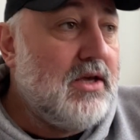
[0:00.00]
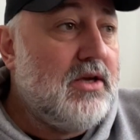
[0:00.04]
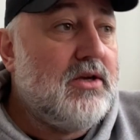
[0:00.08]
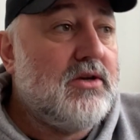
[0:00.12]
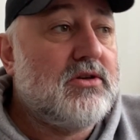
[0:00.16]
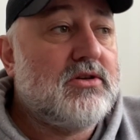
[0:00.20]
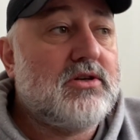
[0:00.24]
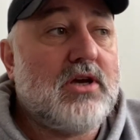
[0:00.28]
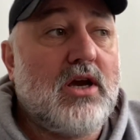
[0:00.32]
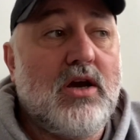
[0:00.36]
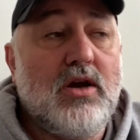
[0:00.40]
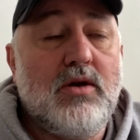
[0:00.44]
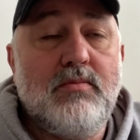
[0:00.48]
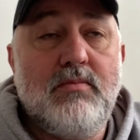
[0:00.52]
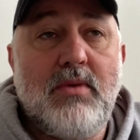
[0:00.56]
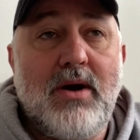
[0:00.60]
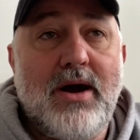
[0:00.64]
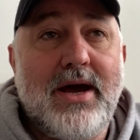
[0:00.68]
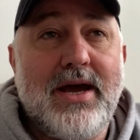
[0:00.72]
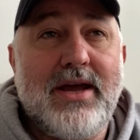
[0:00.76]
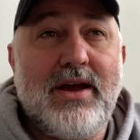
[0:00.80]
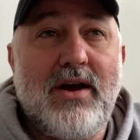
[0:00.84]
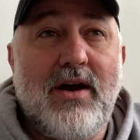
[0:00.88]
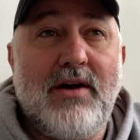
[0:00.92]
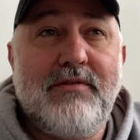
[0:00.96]
So
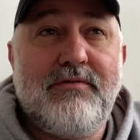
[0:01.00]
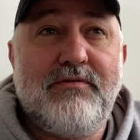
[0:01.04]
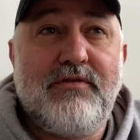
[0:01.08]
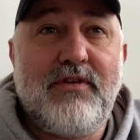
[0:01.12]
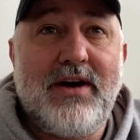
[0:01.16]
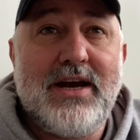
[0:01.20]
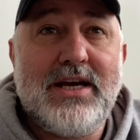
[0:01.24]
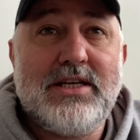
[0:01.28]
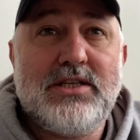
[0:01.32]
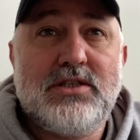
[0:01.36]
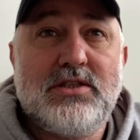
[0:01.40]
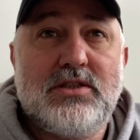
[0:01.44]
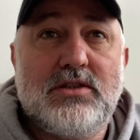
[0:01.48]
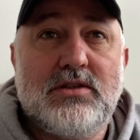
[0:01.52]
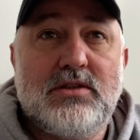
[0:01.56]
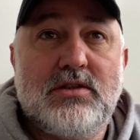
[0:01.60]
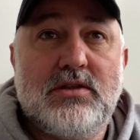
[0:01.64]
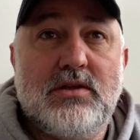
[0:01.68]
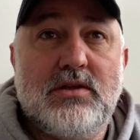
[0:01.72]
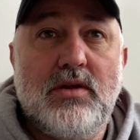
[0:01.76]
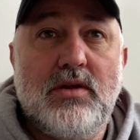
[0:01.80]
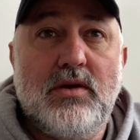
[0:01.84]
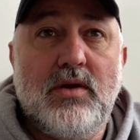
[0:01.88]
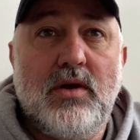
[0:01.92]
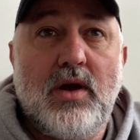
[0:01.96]
my advice
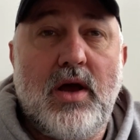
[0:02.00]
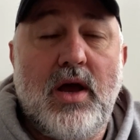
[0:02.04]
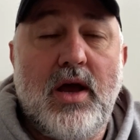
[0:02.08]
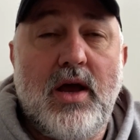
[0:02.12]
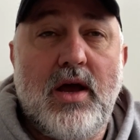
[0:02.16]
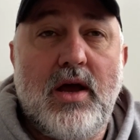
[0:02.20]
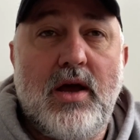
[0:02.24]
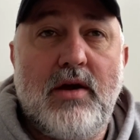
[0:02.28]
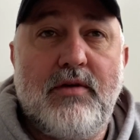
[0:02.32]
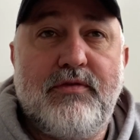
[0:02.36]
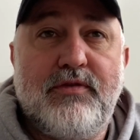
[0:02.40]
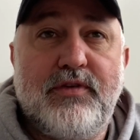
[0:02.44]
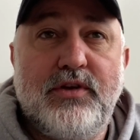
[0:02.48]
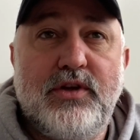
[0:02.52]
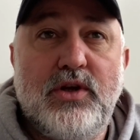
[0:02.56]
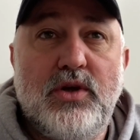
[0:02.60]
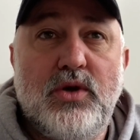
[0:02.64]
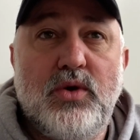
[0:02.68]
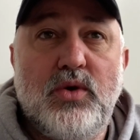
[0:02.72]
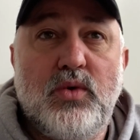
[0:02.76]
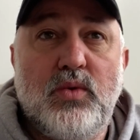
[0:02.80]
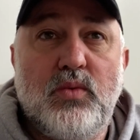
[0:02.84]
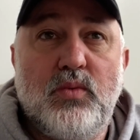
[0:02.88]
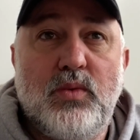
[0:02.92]
for you